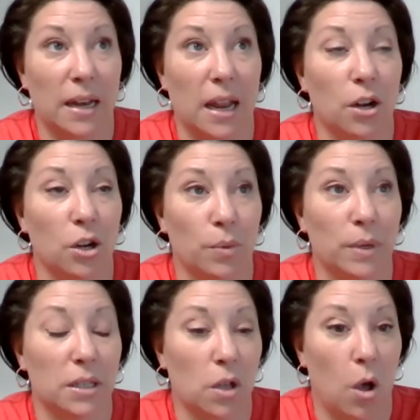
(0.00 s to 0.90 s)
and I don't know what
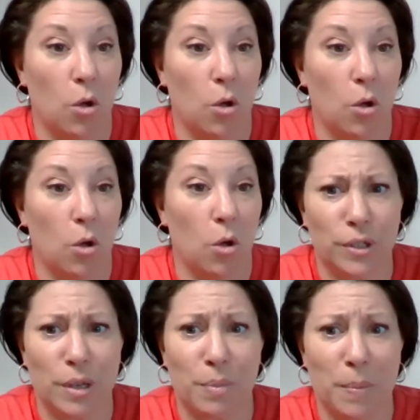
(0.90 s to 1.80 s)
it's called, but it
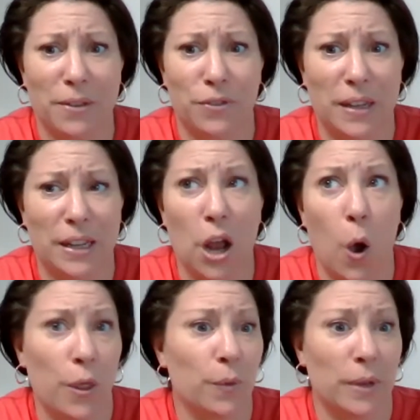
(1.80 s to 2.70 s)
shows up on my feed
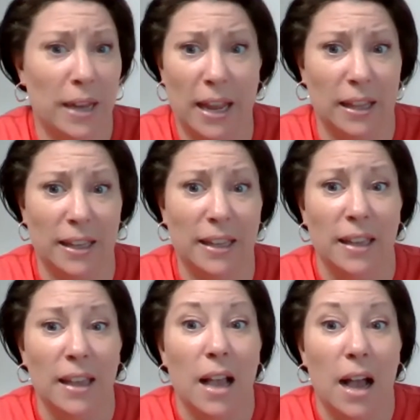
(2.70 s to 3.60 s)
on the daily
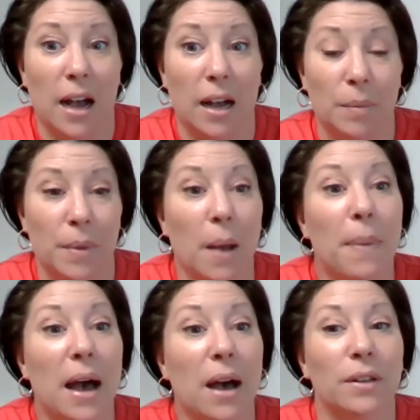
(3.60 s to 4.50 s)

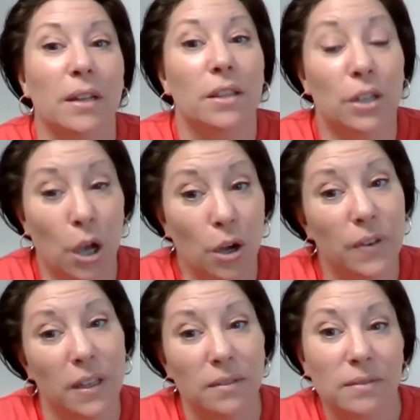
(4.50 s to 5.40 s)
about the COVID.